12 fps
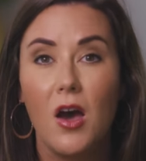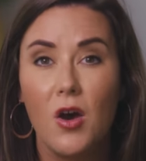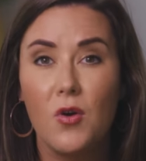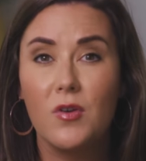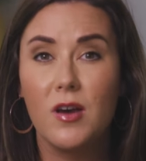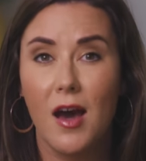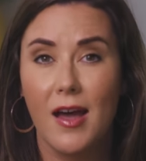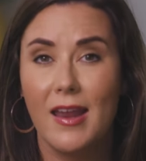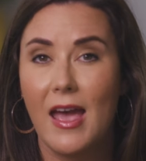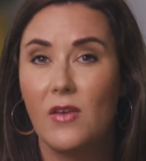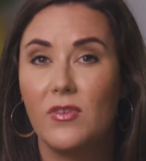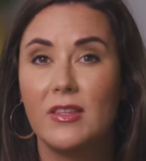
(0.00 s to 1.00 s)
O God,
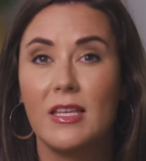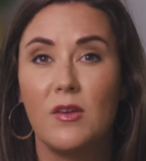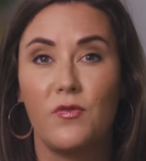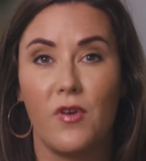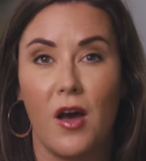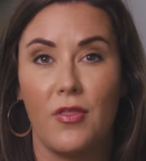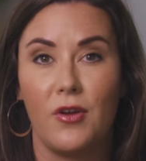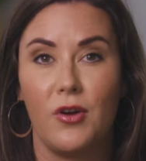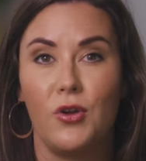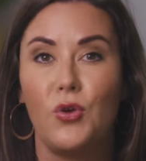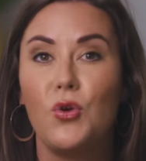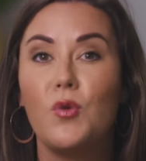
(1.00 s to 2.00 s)
heavenly
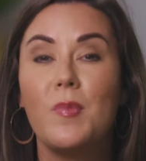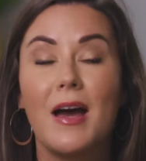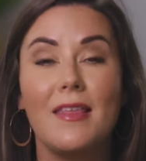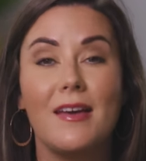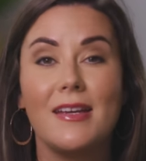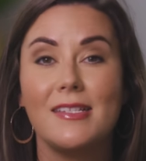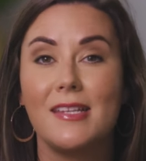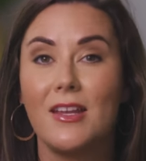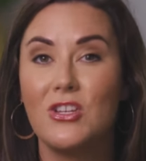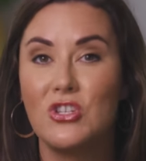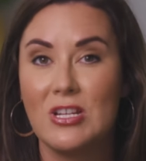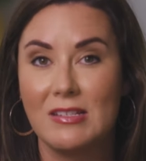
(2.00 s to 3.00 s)
Father, who by thy
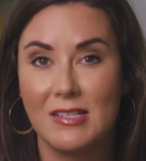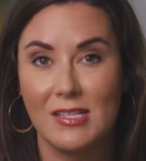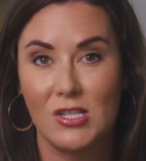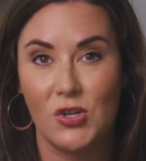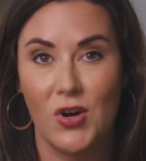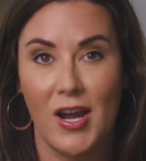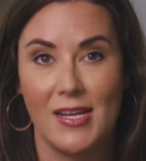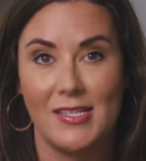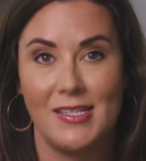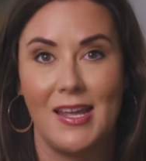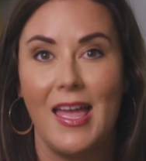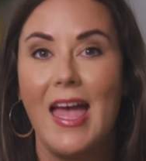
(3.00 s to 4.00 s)
Son Jesus
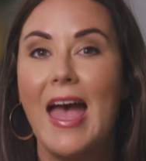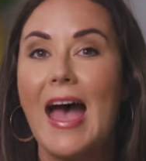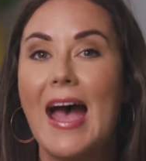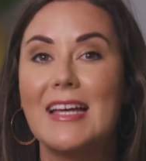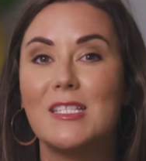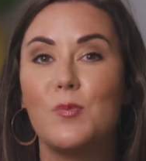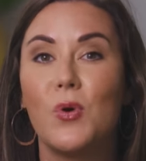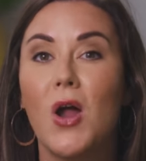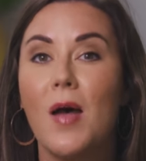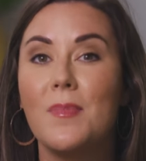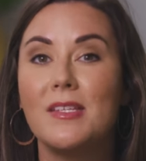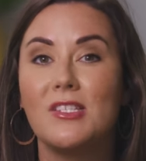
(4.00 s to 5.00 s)
Christ hast
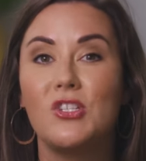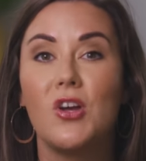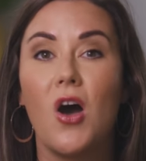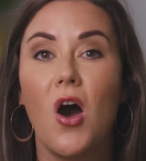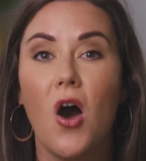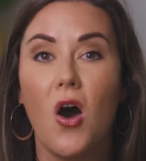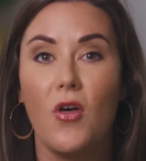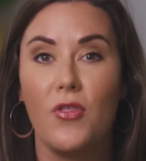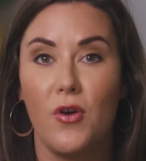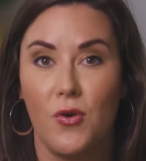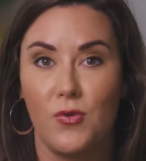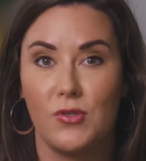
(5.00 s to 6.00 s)
promised to all
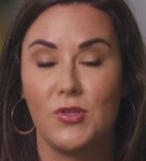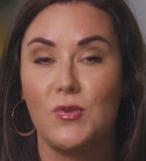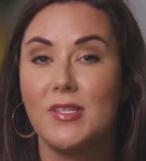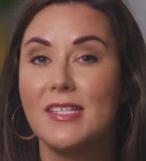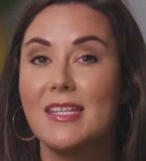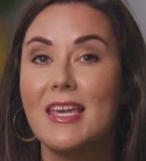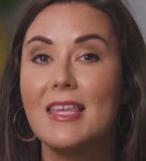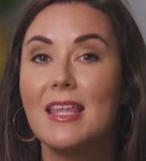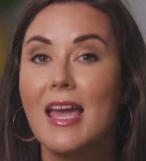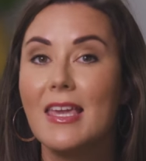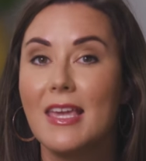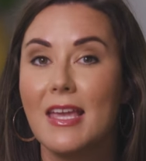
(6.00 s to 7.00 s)
those who seek
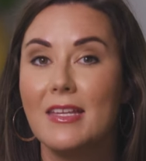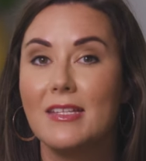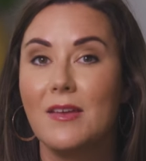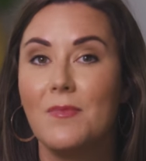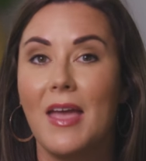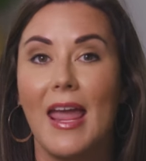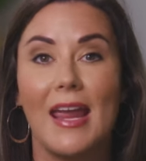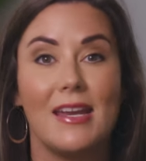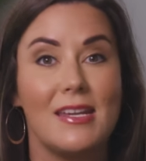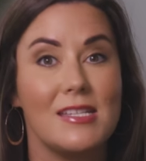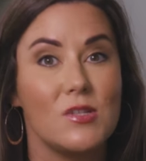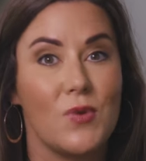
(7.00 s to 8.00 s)
thy kingdom
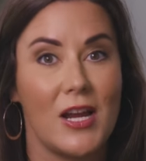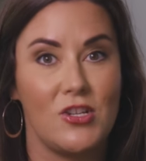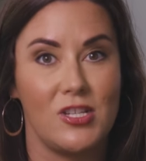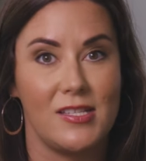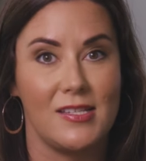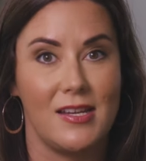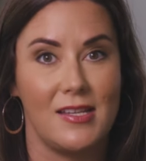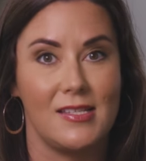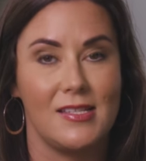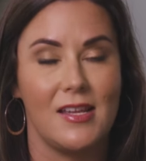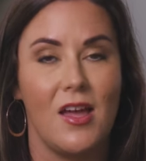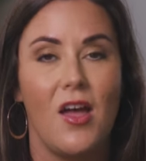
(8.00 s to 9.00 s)
and its
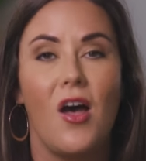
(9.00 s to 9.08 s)
righteousness